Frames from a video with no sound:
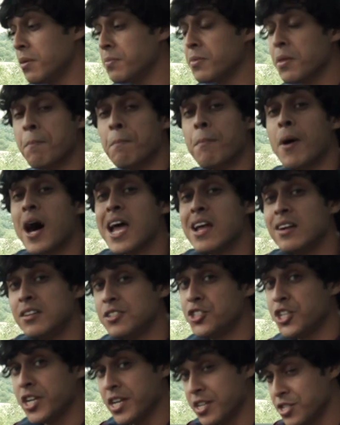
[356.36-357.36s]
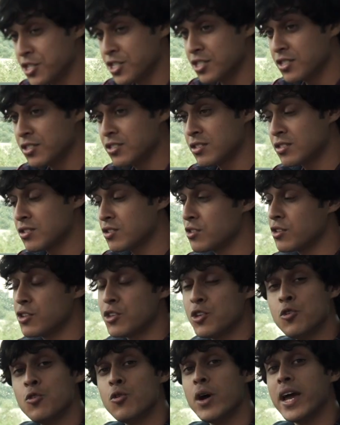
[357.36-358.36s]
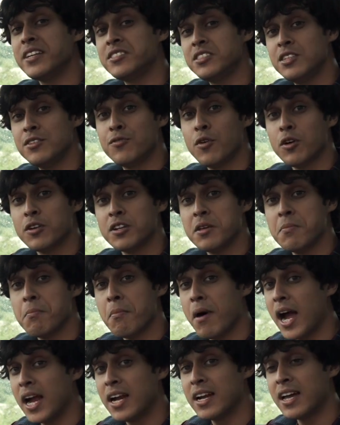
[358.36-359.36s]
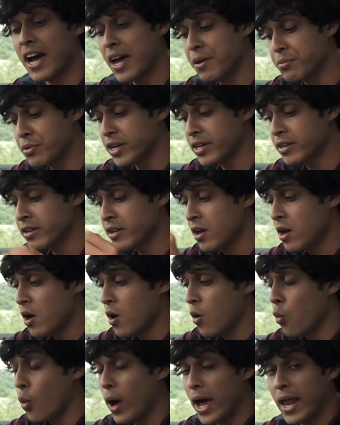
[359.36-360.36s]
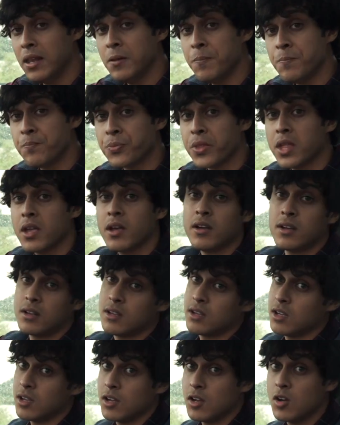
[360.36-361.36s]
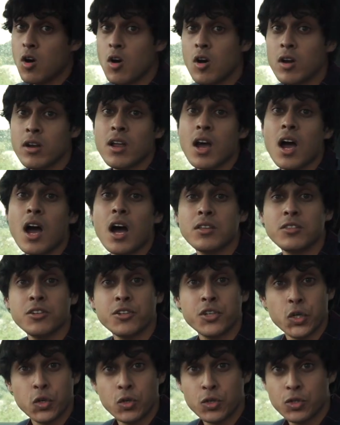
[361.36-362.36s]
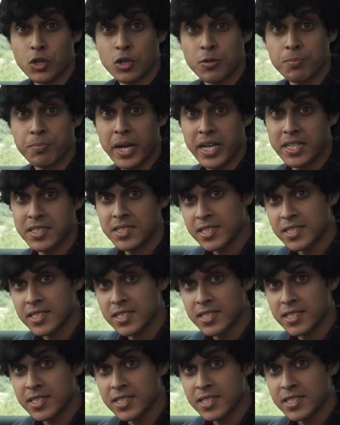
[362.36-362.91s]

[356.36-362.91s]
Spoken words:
up the mild changes to the new XC40 mild hybrid, well, gone are the dual tone paint